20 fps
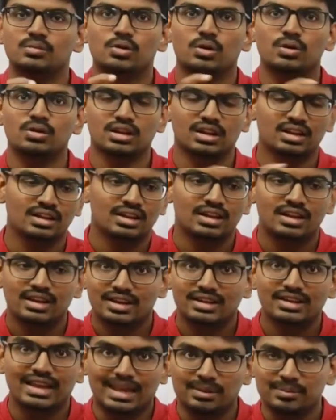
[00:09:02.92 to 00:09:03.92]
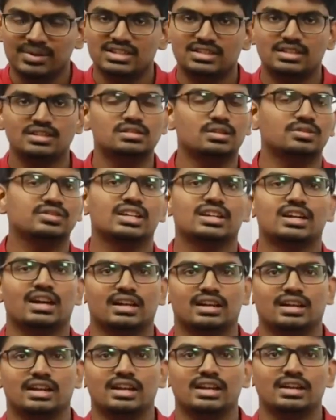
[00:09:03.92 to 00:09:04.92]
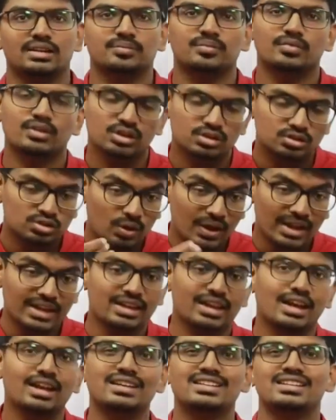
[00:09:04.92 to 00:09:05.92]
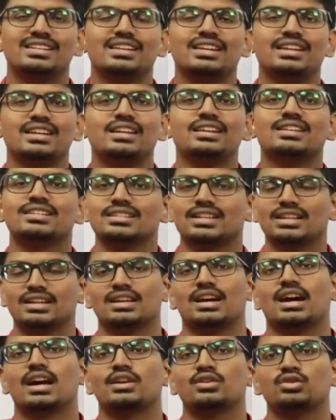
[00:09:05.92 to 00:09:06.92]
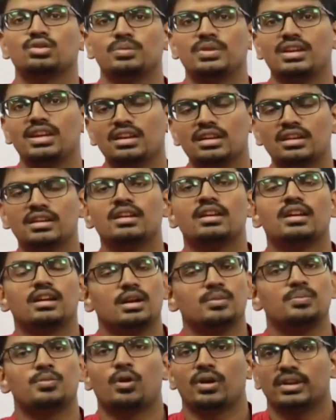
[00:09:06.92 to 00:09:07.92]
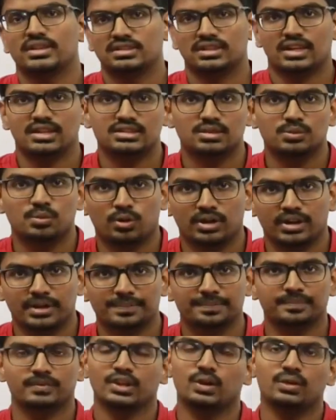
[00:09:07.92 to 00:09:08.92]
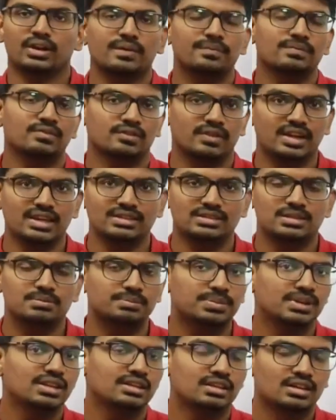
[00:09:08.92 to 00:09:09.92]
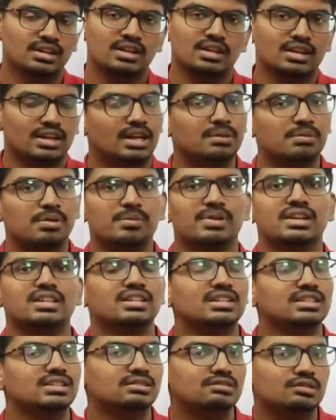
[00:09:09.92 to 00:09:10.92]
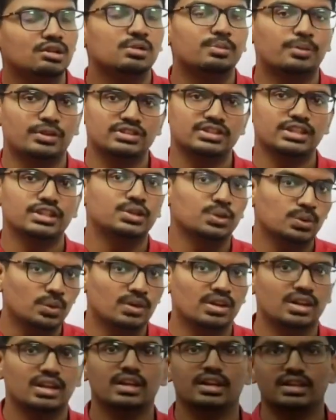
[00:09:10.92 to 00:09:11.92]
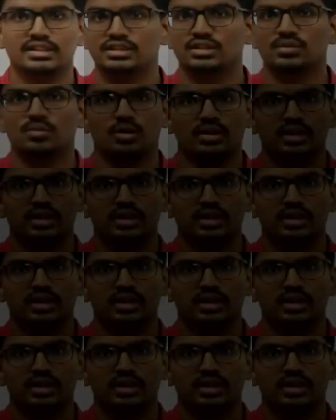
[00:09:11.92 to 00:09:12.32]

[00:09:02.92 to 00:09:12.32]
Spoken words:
about dimensions of the car, right? So I can treat the car to be a point-sized body, okay, very simple. Remember this, we will proceed to rigid